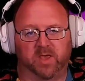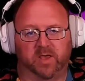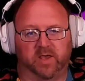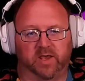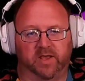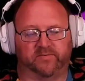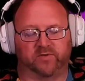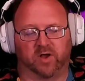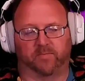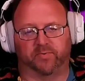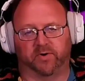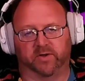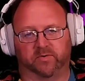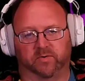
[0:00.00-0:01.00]
It's all
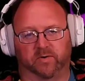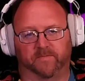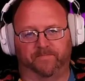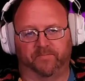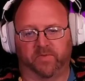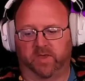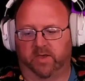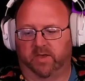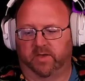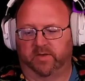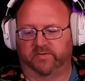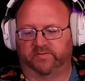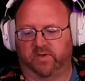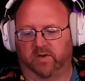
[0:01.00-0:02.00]
pretty cool.
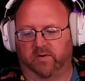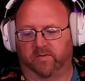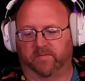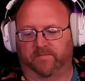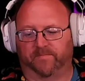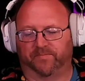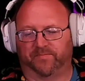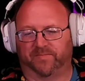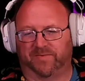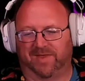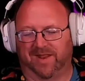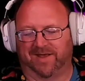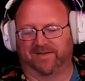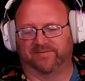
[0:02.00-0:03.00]
So,
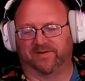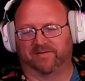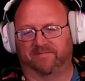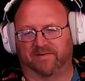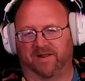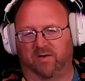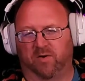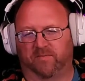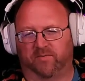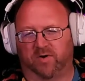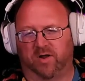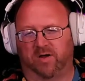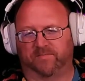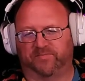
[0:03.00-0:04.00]
yeah, like I said,
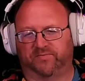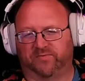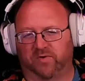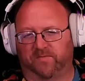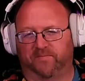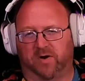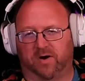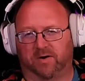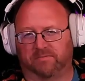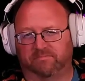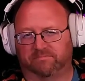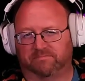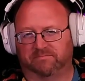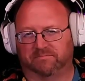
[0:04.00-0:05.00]
overall, so far,
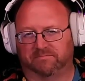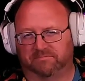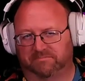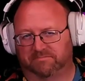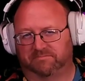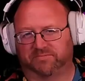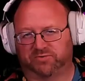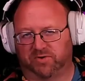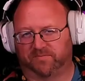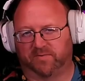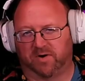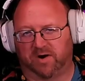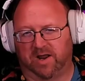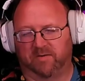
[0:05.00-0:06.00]

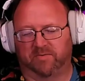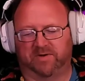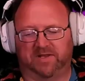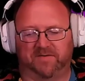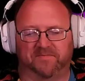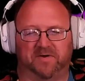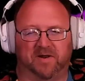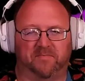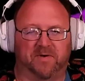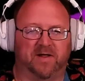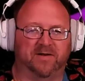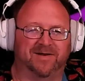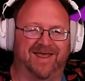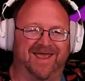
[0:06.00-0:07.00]
I would give it
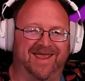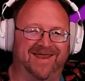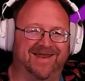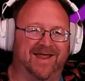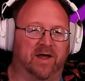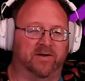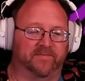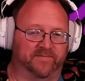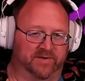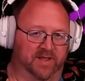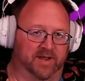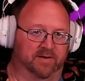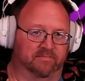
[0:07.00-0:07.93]
about an 8 out of 10.